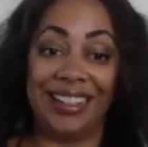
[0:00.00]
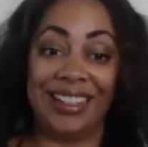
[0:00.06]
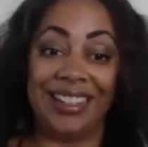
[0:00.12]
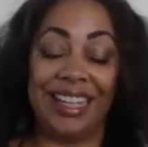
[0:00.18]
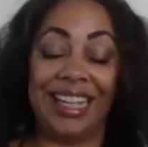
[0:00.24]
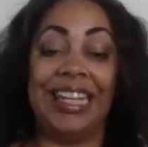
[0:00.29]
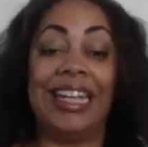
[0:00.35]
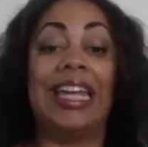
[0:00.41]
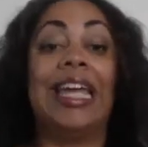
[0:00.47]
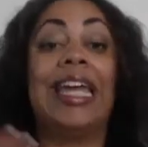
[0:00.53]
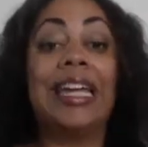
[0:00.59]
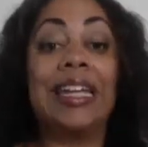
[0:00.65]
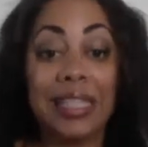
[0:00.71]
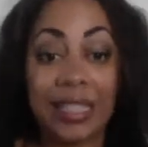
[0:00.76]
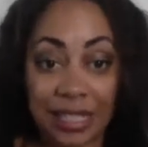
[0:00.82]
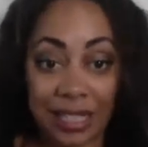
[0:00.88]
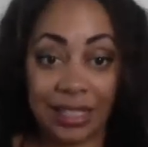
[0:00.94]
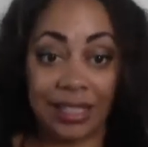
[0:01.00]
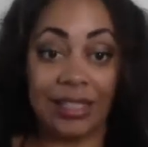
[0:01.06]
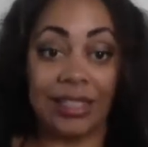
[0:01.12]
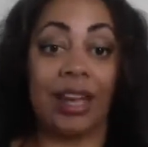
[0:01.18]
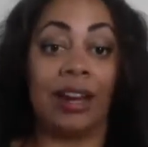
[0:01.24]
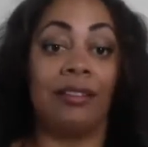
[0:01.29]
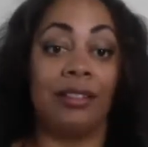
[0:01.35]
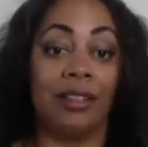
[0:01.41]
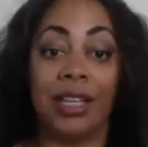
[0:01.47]
enhances
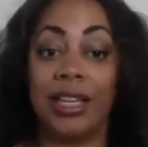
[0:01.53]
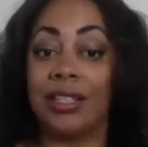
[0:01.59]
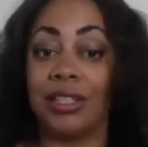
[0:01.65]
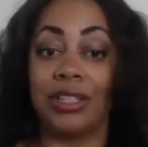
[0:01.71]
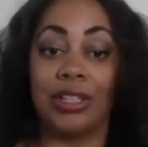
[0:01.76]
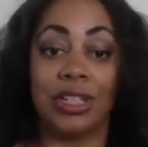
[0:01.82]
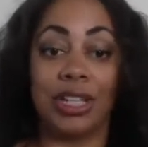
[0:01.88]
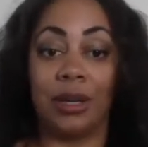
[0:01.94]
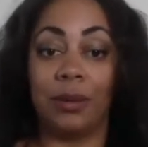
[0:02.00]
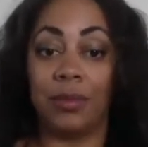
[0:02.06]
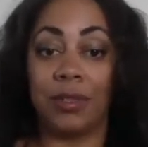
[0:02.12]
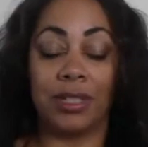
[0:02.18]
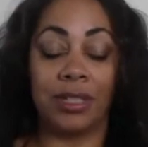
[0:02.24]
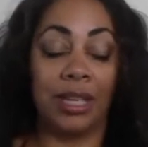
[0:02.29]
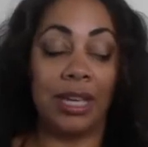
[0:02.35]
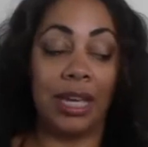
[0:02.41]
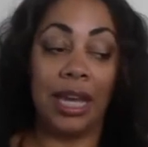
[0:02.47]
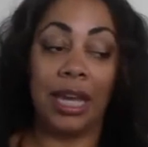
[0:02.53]
our relationships.